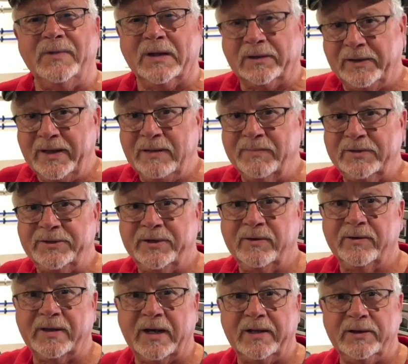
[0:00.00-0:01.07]
the cleaning
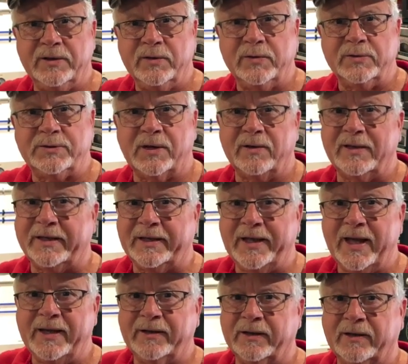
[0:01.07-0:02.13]
material that I use are the
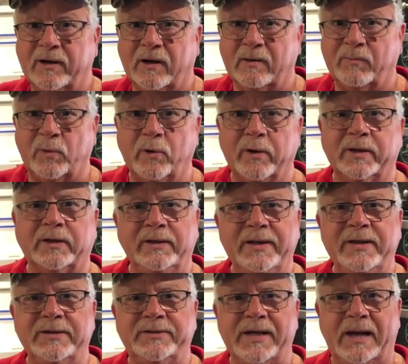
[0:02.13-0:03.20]
Keg and Carboy
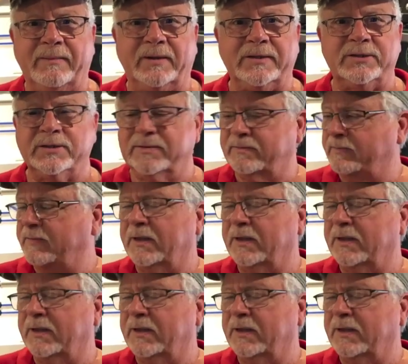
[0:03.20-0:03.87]
cleaning tablets.